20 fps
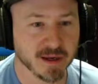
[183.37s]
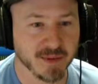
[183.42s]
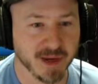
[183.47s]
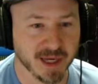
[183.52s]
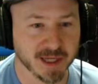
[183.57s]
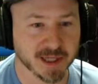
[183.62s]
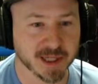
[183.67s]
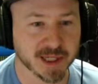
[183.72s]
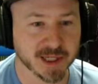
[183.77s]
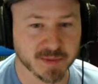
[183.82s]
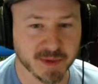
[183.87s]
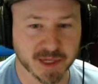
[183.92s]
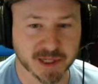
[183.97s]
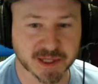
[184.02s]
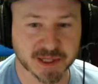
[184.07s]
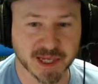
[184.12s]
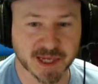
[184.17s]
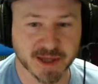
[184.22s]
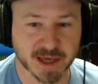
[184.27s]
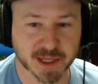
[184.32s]
paintings
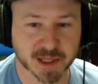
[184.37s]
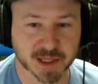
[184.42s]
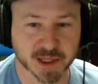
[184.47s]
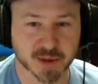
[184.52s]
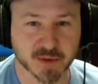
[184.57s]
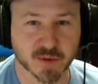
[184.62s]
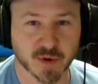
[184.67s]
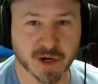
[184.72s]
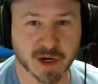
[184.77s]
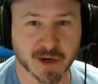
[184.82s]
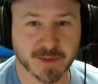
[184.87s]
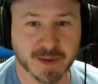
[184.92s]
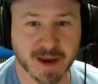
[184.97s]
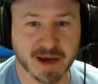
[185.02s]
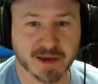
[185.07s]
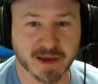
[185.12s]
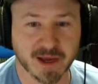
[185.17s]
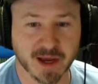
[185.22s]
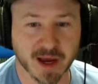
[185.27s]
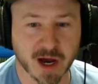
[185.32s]
based on that. So we're going to
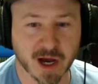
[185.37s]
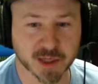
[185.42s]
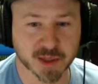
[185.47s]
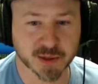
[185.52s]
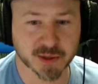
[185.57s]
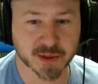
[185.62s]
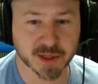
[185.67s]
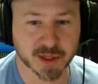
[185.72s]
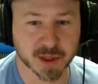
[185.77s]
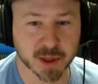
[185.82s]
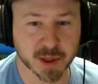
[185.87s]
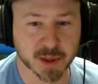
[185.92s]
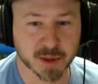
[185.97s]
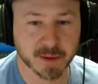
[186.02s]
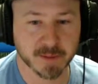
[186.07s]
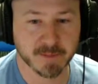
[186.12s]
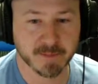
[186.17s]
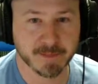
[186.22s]
buy the ostrich,